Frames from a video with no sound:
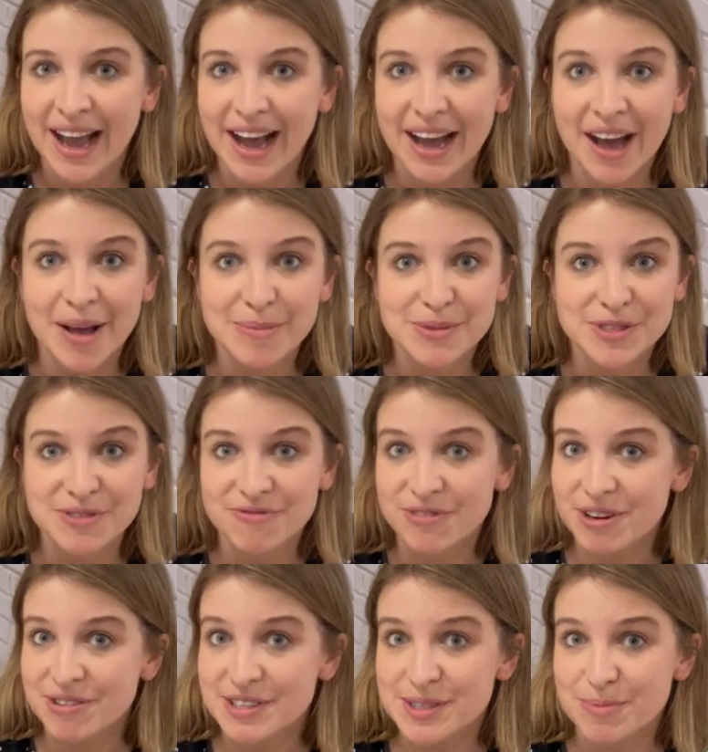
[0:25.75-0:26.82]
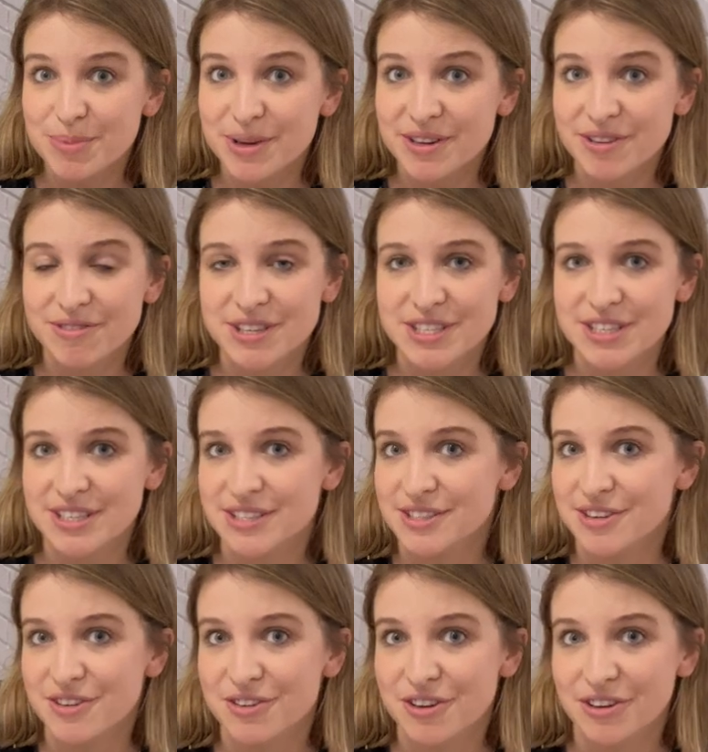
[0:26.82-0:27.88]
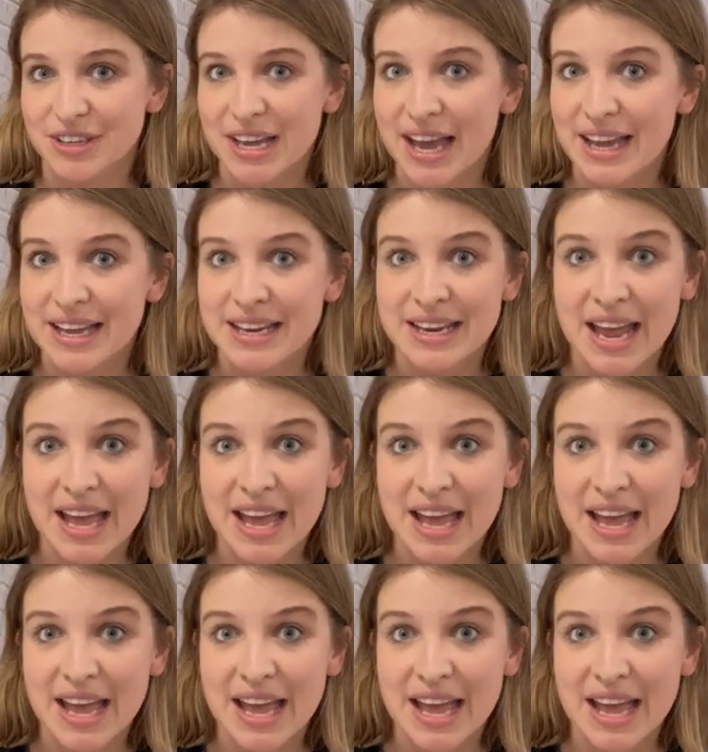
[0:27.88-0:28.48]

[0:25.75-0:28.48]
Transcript: um, some very simple ingredients that you can get in